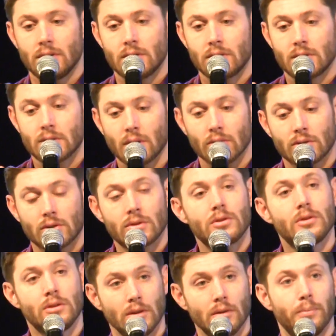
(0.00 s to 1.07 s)
so
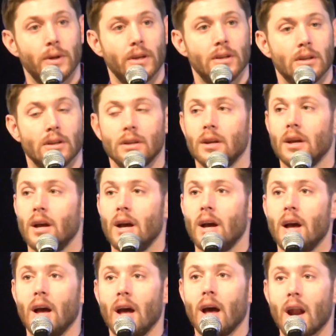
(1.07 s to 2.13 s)
stupid,
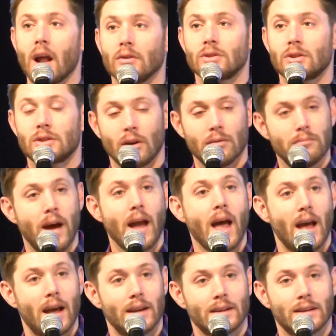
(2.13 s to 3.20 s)
and I was so
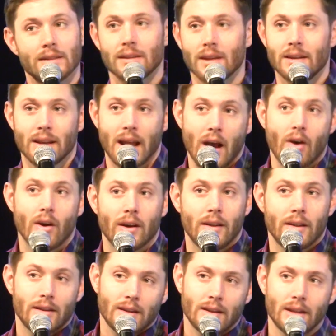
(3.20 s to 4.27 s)
mad because now
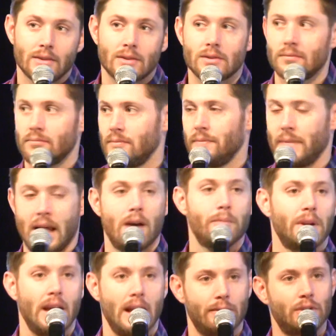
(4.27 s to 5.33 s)
I'm
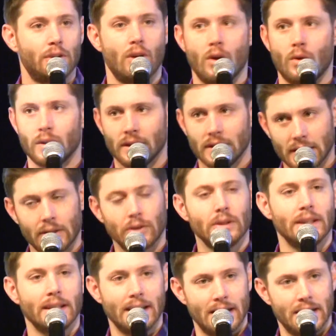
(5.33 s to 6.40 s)
gonna have to go and
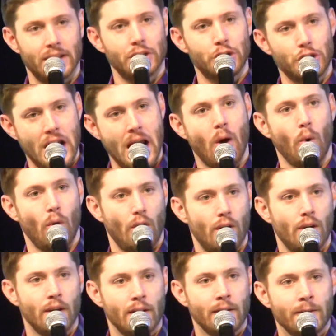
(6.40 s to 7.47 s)
literally get in the shower,
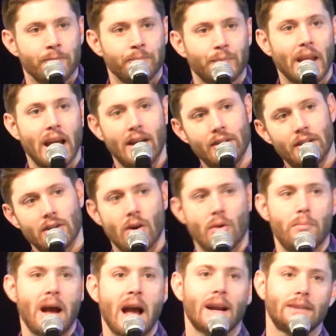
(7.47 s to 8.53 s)
and then
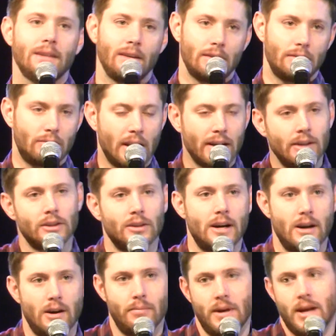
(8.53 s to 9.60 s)
go back to regular
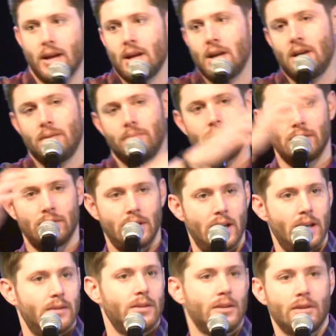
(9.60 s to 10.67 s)
hair and makeup
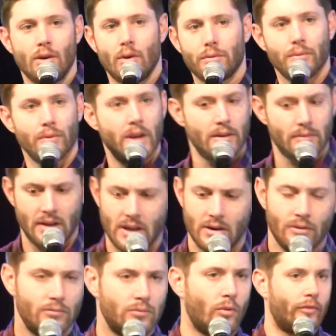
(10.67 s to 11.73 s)
and go through and get
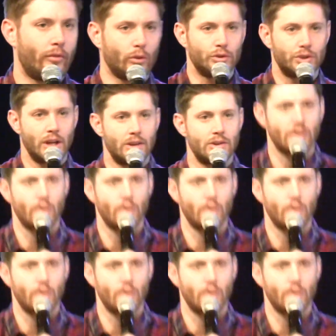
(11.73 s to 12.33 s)
a full change